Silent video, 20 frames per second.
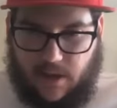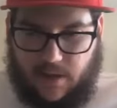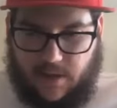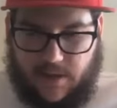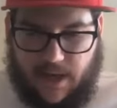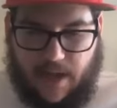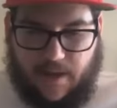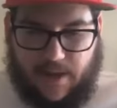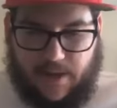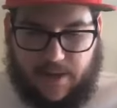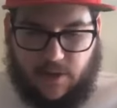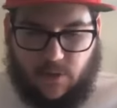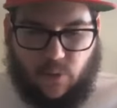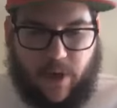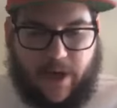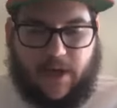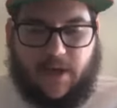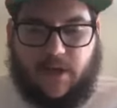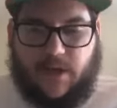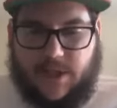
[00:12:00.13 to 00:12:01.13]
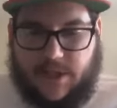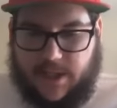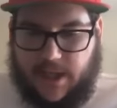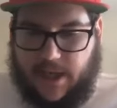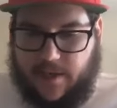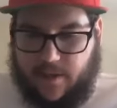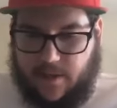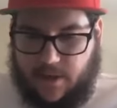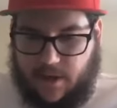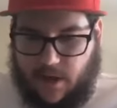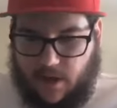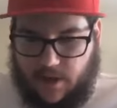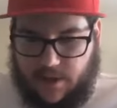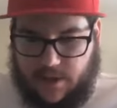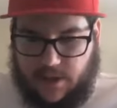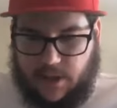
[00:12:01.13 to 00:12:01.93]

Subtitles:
like the regular standard cars, like